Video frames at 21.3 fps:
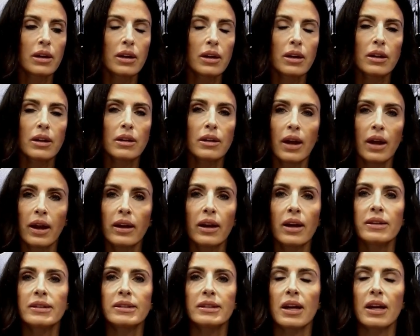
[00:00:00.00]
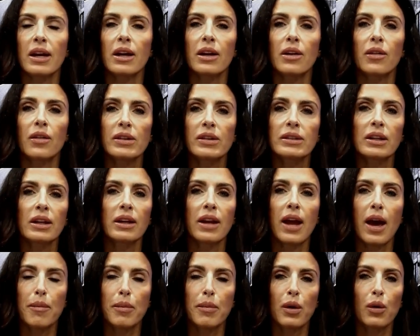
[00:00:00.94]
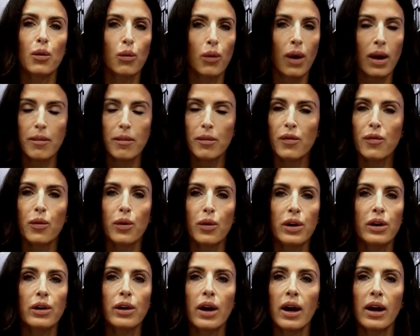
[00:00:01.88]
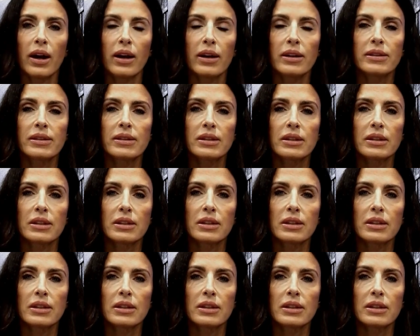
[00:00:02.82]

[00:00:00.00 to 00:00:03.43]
Like I said, this can happen right before your eyes.